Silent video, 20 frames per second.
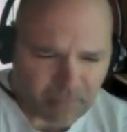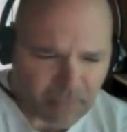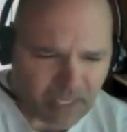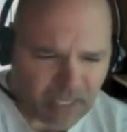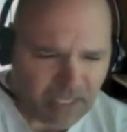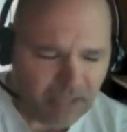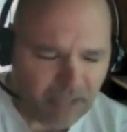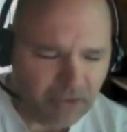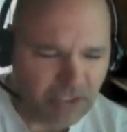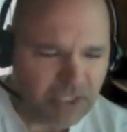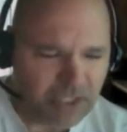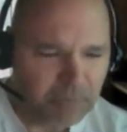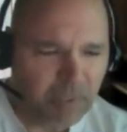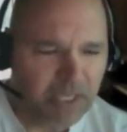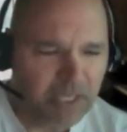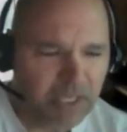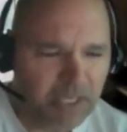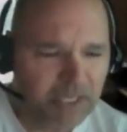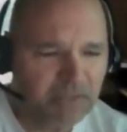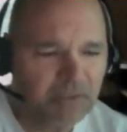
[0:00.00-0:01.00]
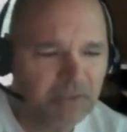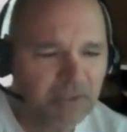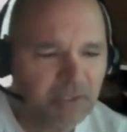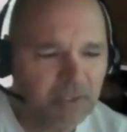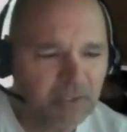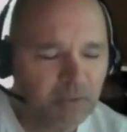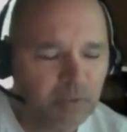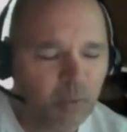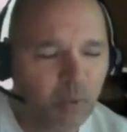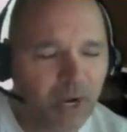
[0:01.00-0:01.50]
and i'll explain
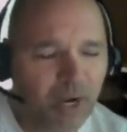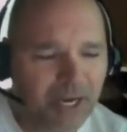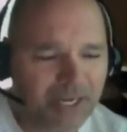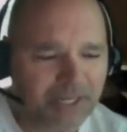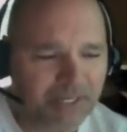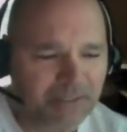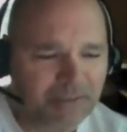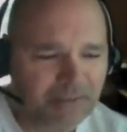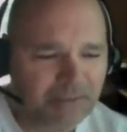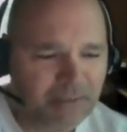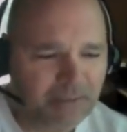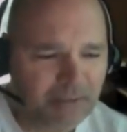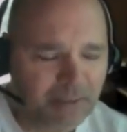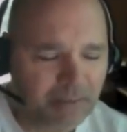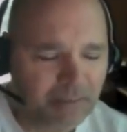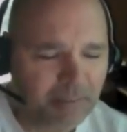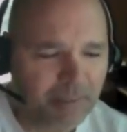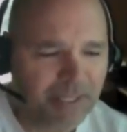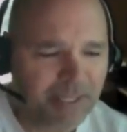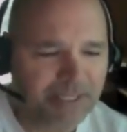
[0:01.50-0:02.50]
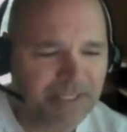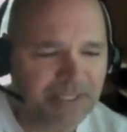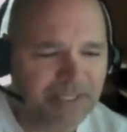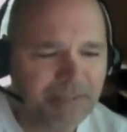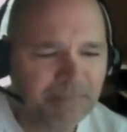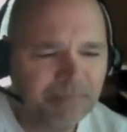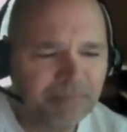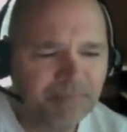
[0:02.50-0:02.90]
why but